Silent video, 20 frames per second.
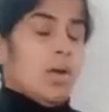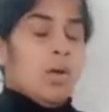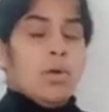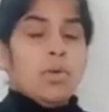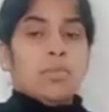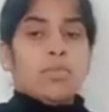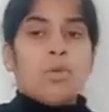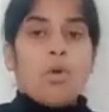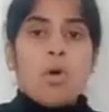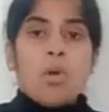
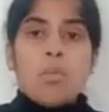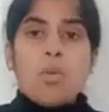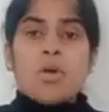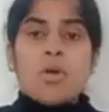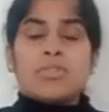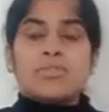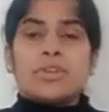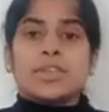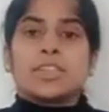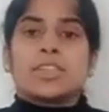form of
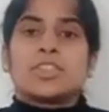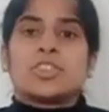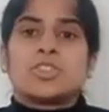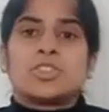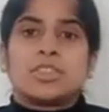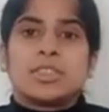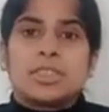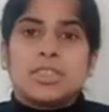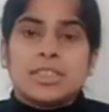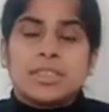
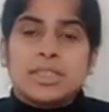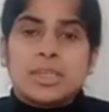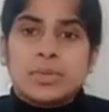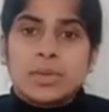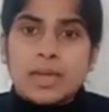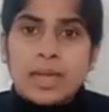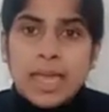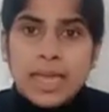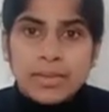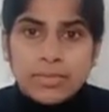energy in our
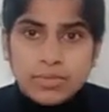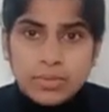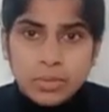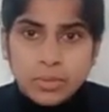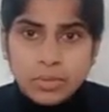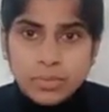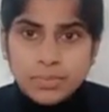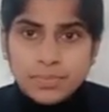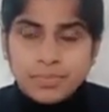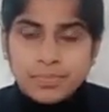life
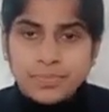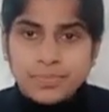now.